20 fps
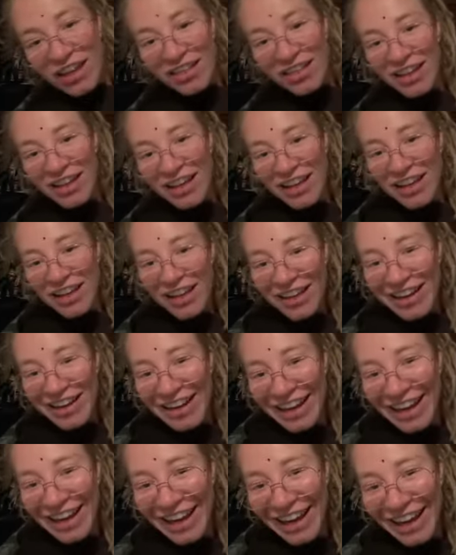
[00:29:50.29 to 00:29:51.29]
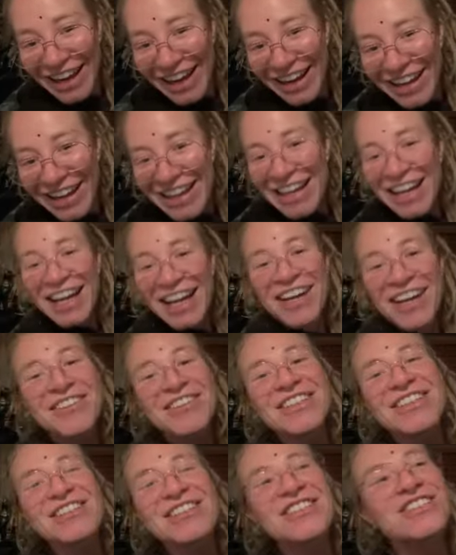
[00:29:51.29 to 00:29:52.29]
Like,
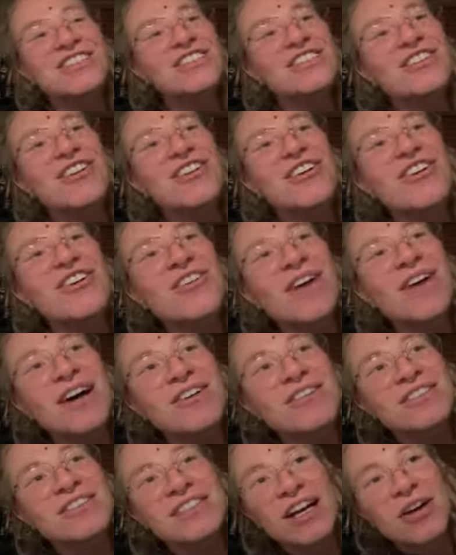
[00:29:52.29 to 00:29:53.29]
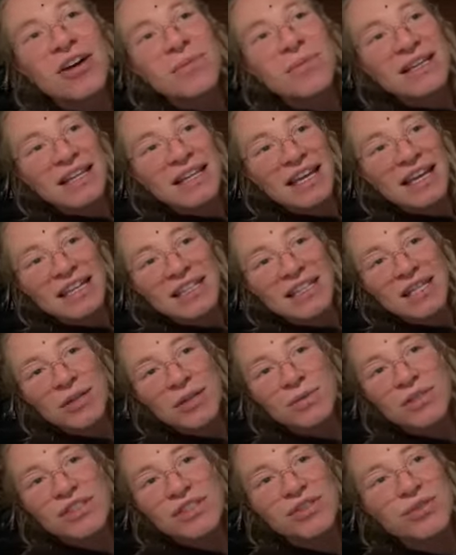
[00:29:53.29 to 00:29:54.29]
I used to go out, tell my dad that
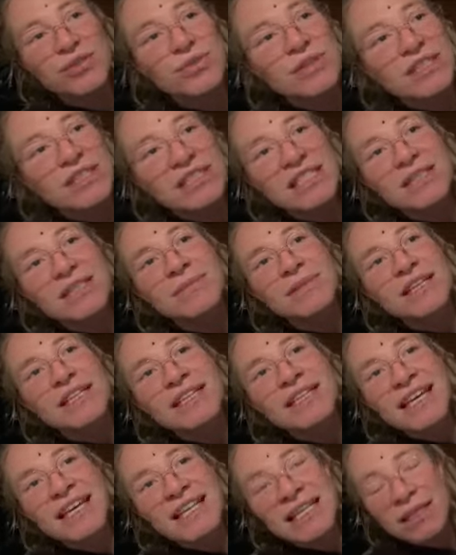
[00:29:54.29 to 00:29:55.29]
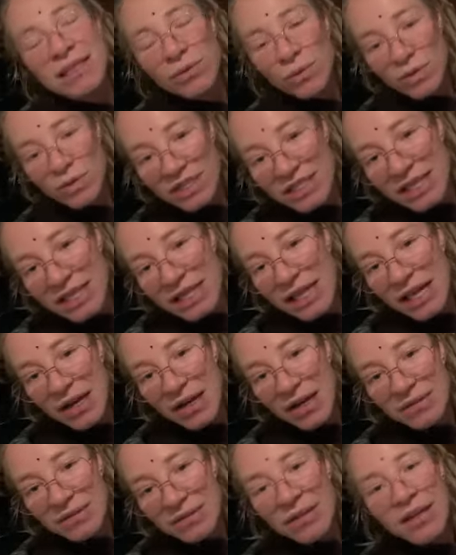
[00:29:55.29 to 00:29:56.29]
I was doing something that it was
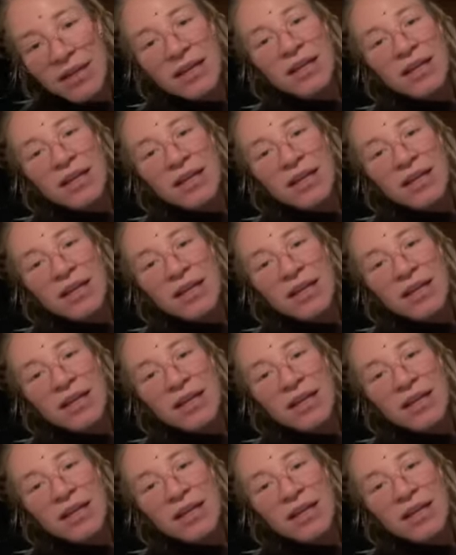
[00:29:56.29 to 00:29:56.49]
allowed.